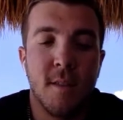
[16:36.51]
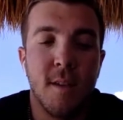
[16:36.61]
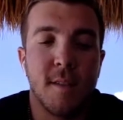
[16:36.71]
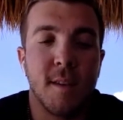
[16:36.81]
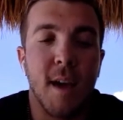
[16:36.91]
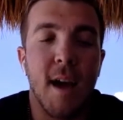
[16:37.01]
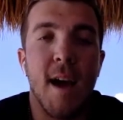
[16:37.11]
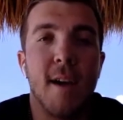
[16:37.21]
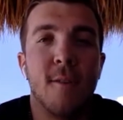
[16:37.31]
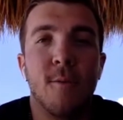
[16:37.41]
this
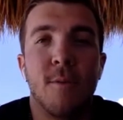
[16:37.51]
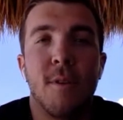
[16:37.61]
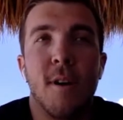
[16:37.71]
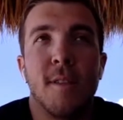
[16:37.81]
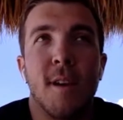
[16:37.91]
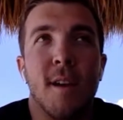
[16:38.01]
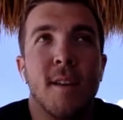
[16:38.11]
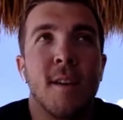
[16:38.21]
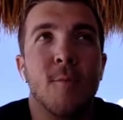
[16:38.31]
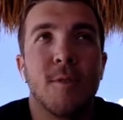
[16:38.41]
guy who thought that
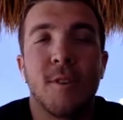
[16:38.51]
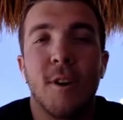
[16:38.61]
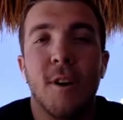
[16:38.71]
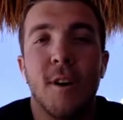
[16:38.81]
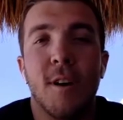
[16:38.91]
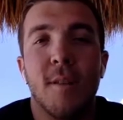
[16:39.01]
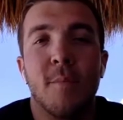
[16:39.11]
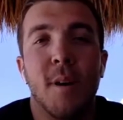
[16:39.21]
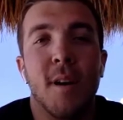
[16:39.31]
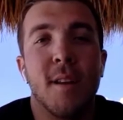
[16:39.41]
he was good,
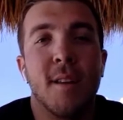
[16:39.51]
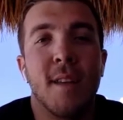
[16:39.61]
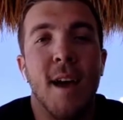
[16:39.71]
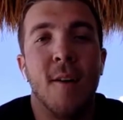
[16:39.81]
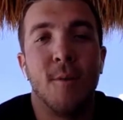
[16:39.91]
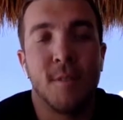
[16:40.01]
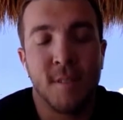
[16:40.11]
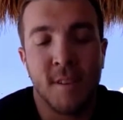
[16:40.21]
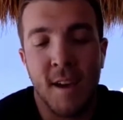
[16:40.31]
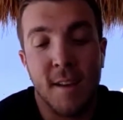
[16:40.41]
but now
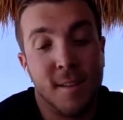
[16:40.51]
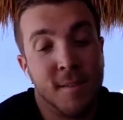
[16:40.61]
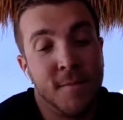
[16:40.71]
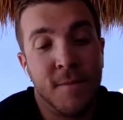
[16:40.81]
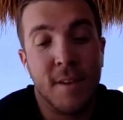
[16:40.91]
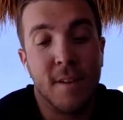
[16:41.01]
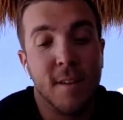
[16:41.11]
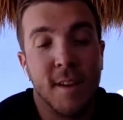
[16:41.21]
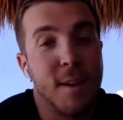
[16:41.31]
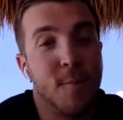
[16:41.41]
was kind of
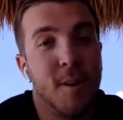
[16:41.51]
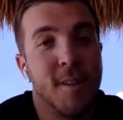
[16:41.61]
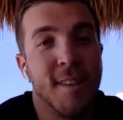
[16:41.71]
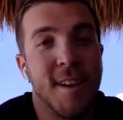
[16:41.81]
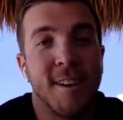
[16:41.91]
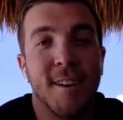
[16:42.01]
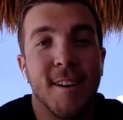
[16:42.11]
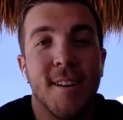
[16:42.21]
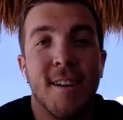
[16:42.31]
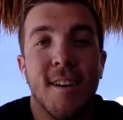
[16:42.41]
feeling like he wasn't that
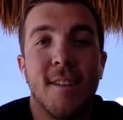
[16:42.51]
good,